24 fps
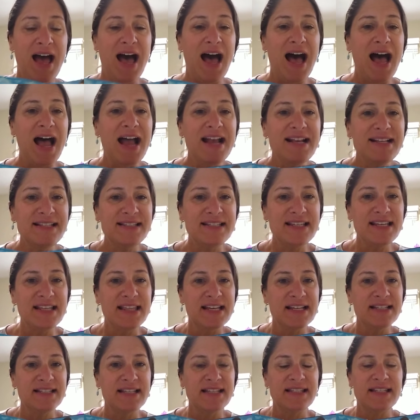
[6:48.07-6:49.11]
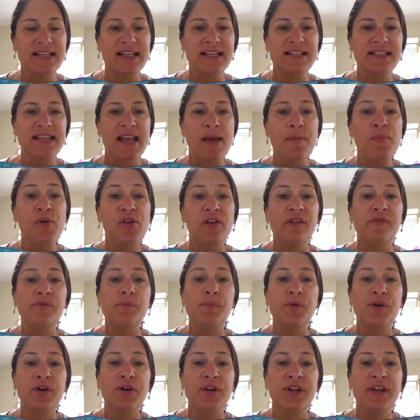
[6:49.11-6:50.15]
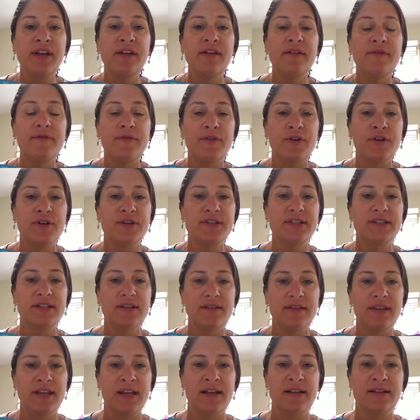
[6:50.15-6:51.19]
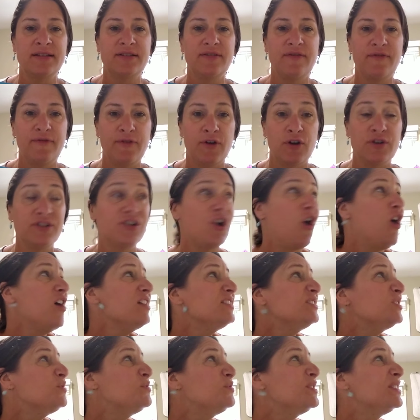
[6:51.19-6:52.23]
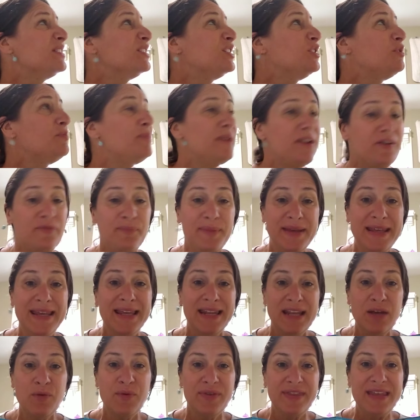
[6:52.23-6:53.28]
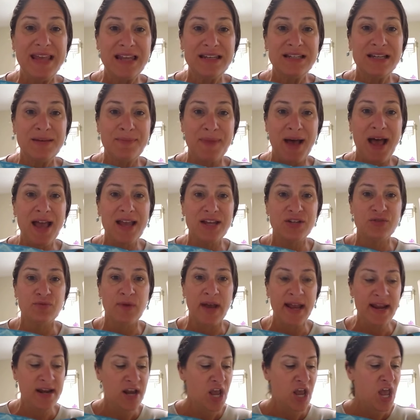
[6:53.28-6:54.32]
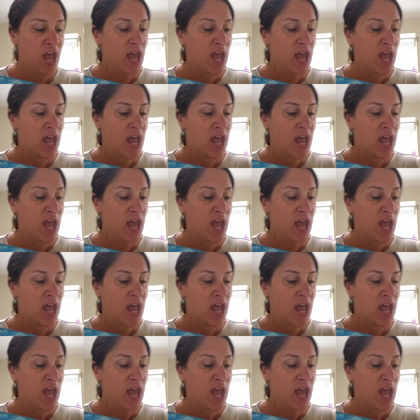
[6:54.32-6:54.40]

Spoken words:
I see this as an example of putting first things first. Also, a little bit of beginning with the end in mind, right?